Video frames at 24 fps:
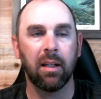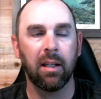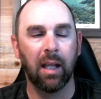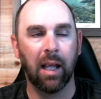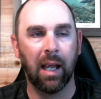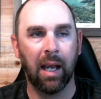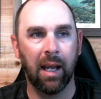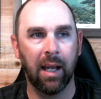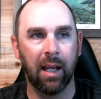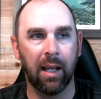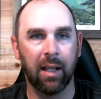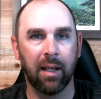
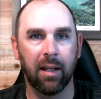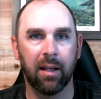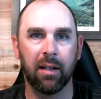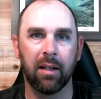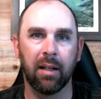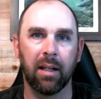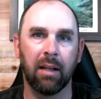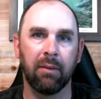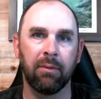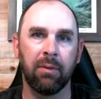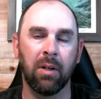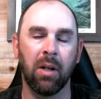And
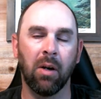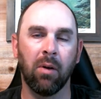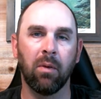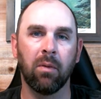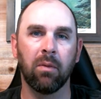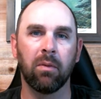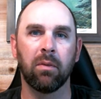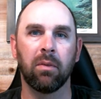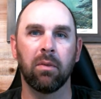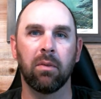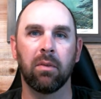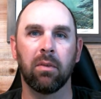if you don't,
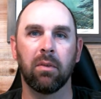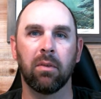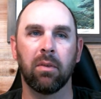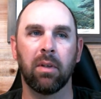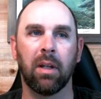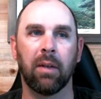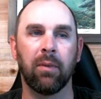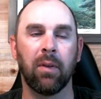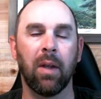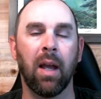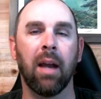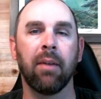
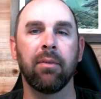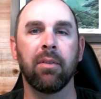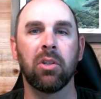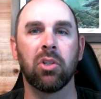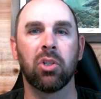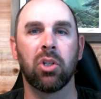if you haven't